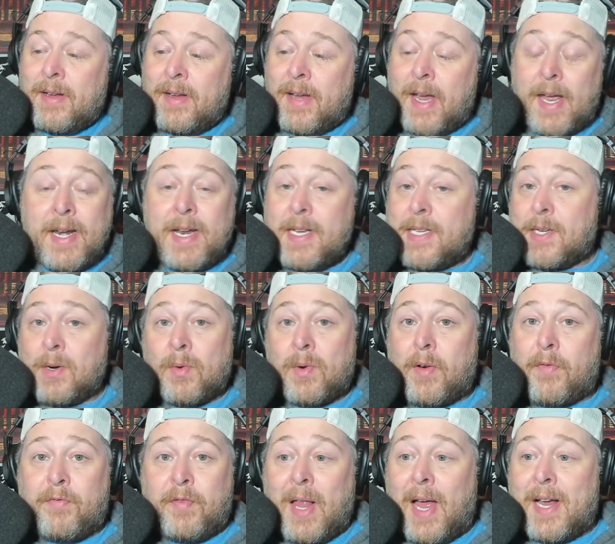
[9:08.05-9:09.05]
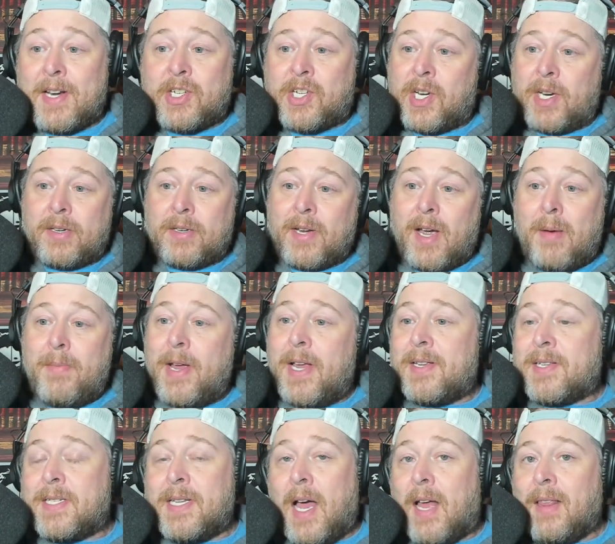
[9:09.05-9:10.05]
And it's a reflection. I mean,
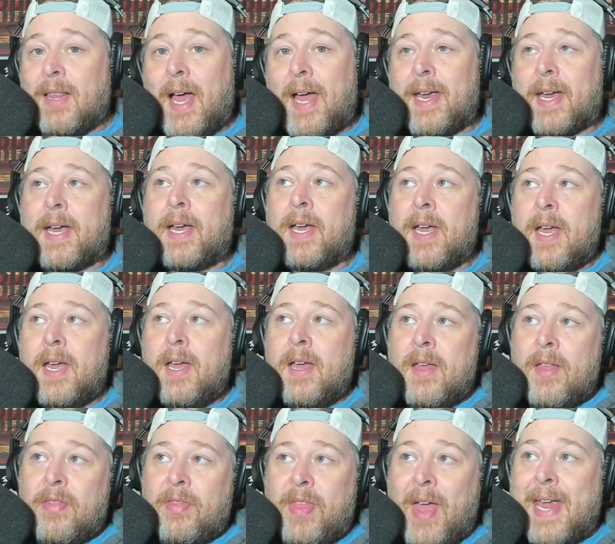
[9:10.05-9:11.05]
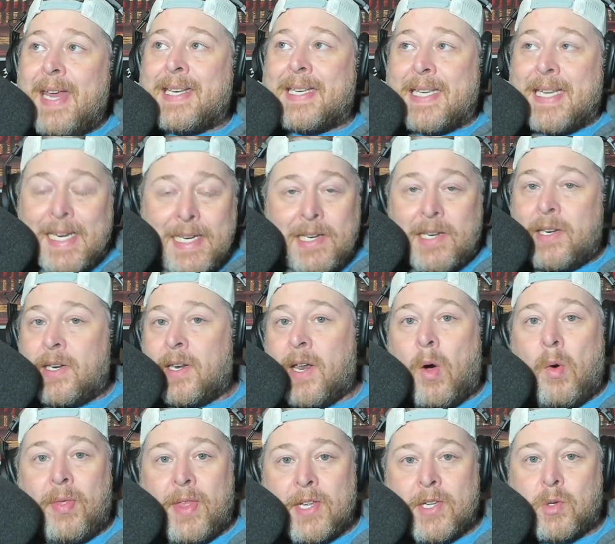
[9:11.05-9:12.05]
it's not like they didn't
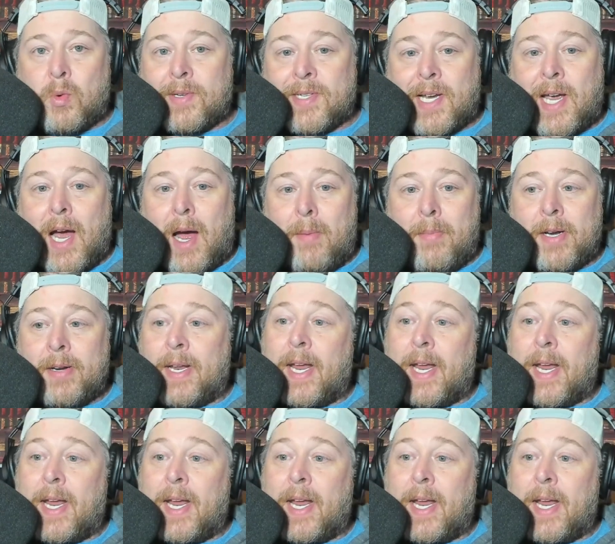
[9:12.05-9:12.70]
know this was coming.